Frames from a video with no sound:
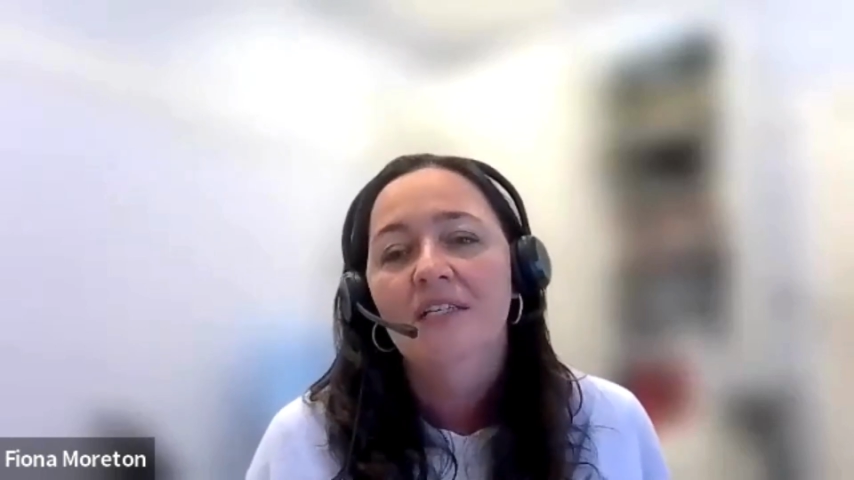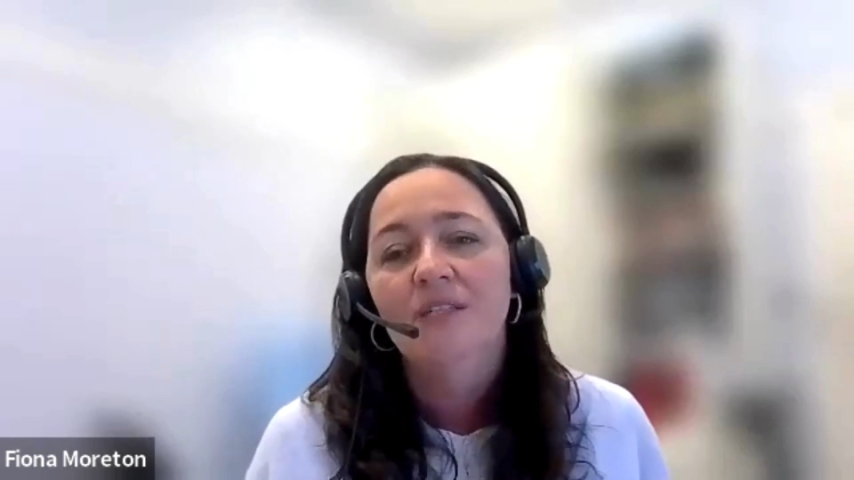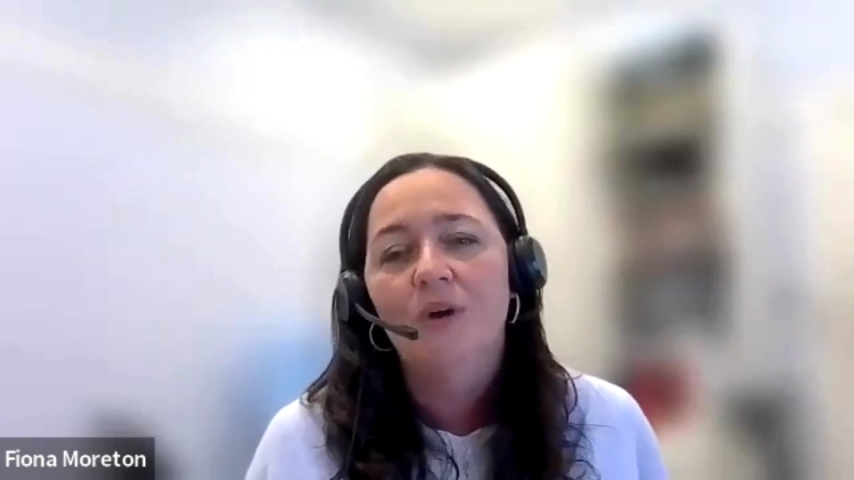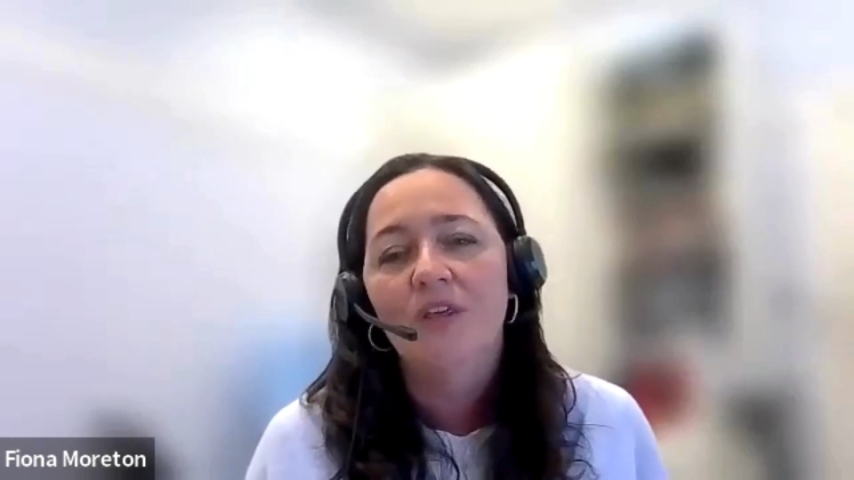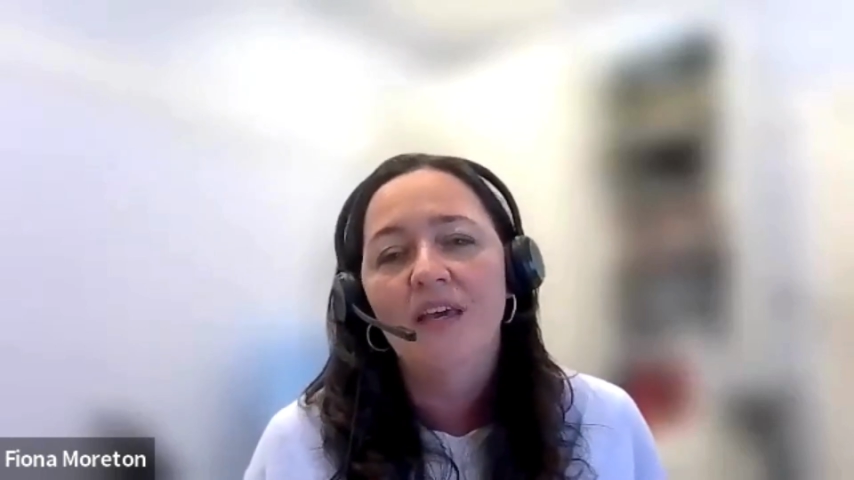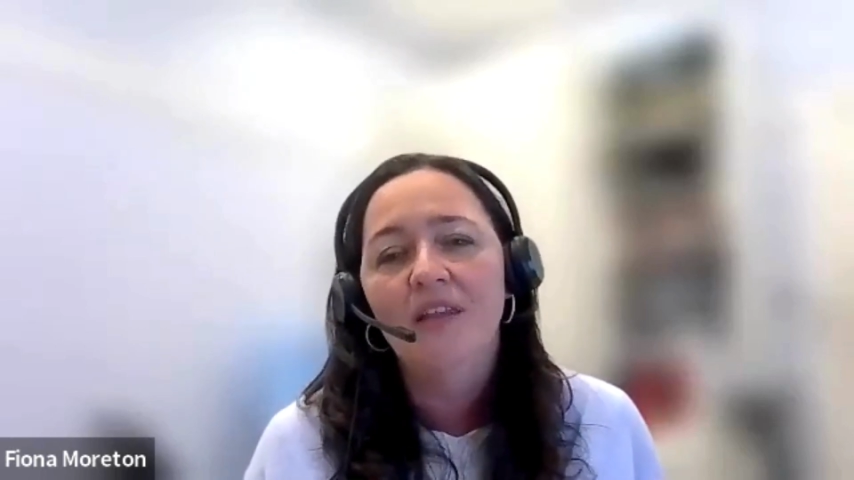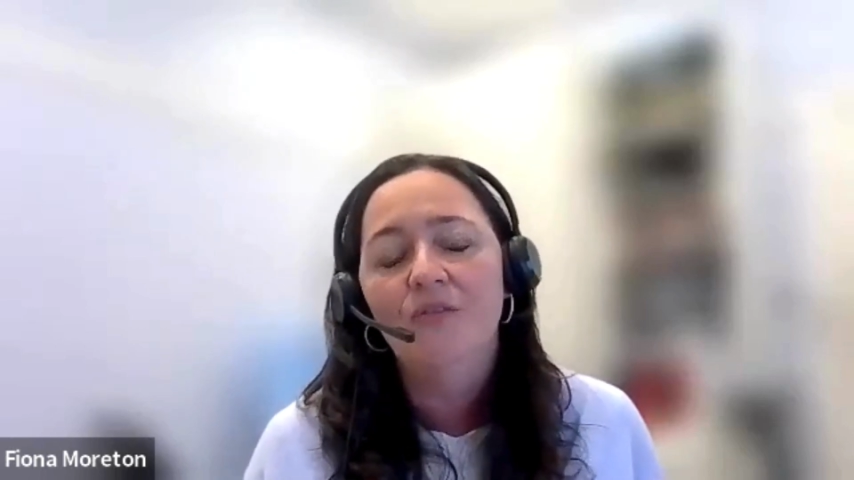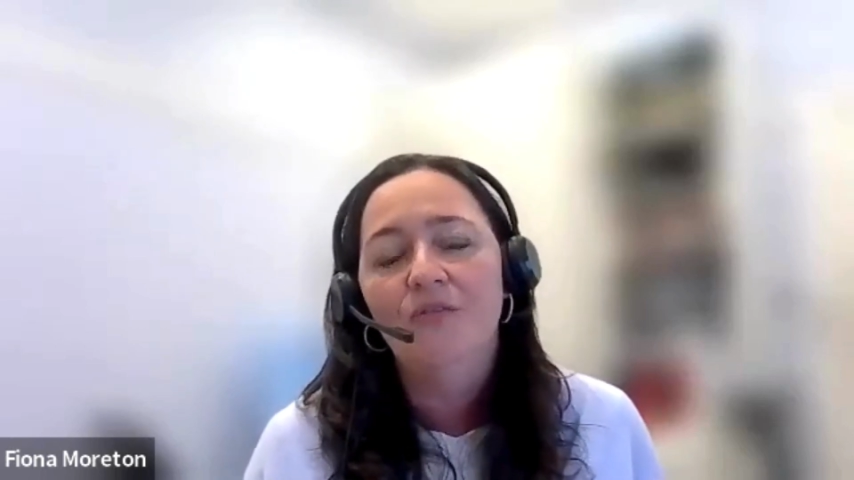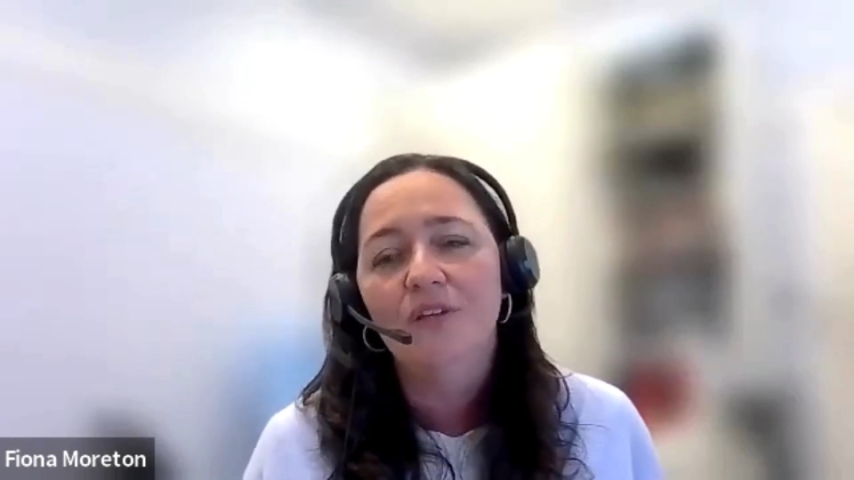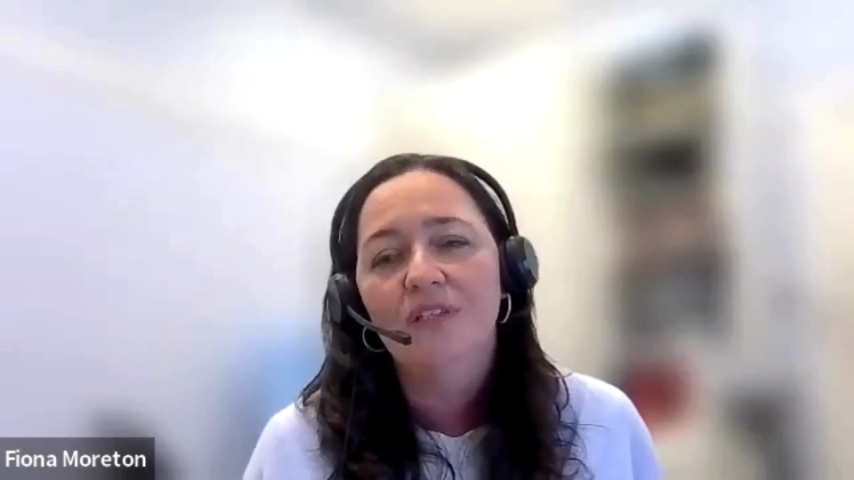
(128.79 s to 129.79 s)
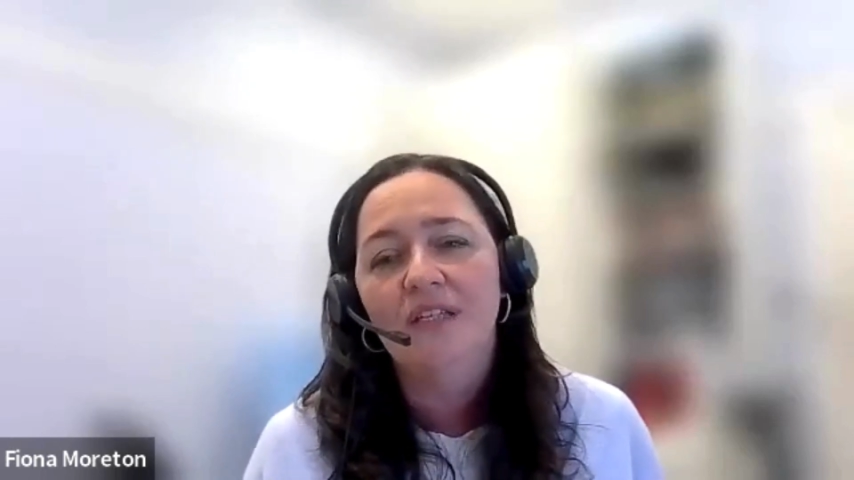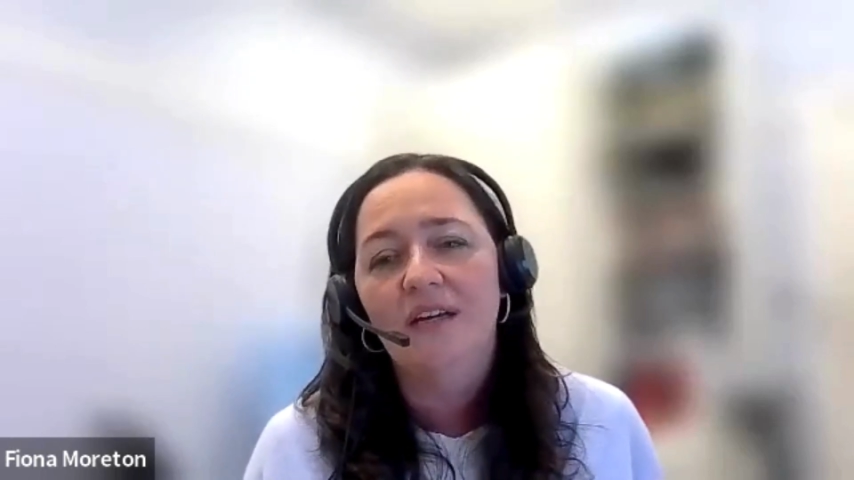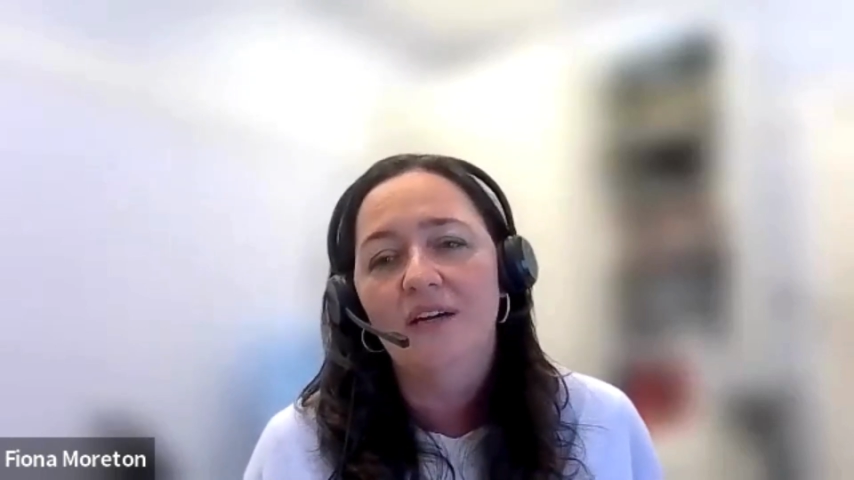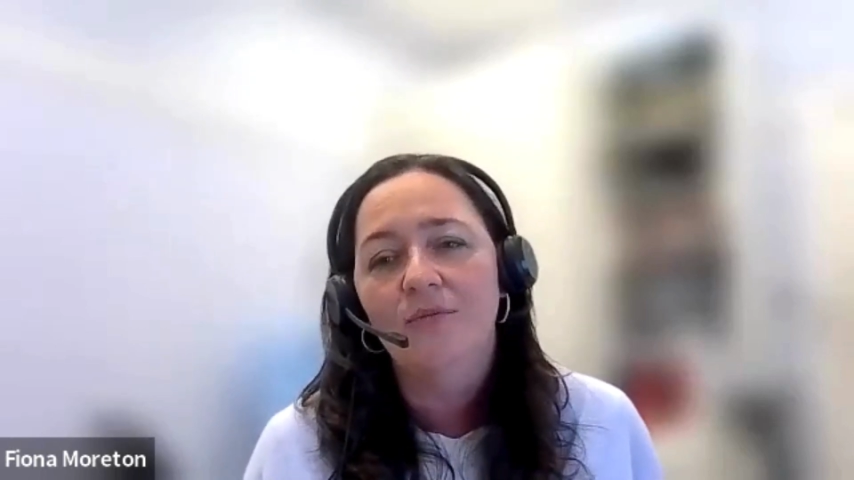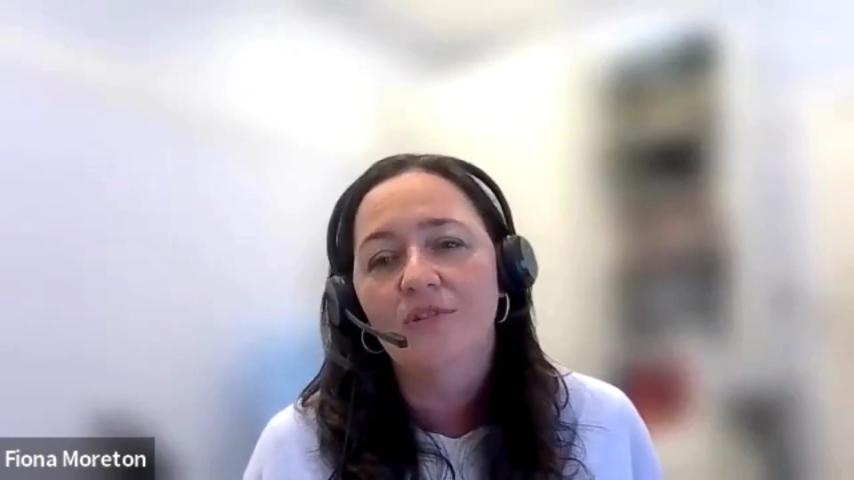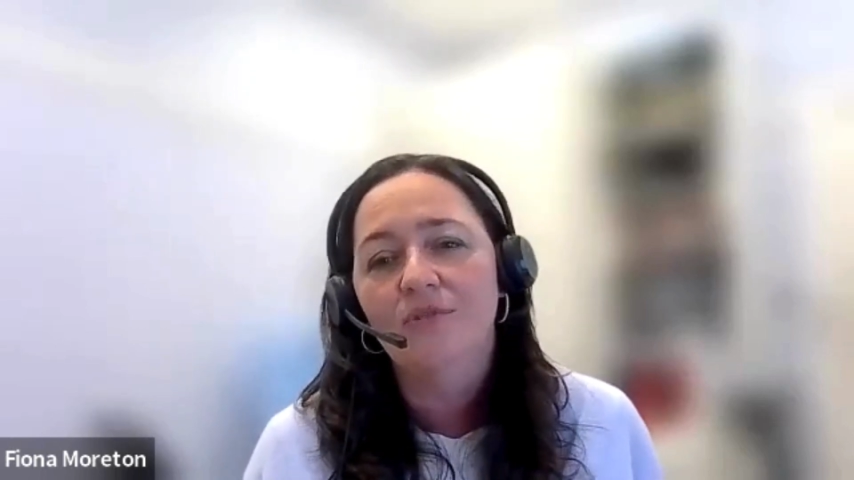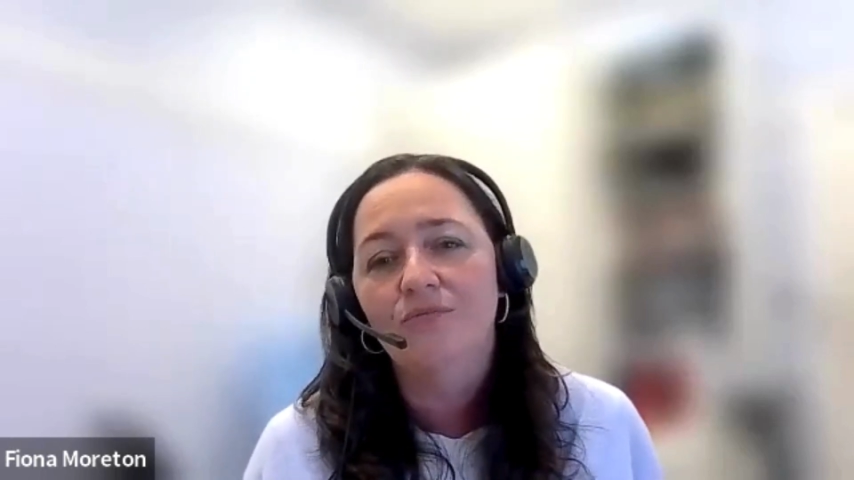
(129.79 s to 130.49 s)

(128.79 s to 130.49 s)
So I think the first thing I would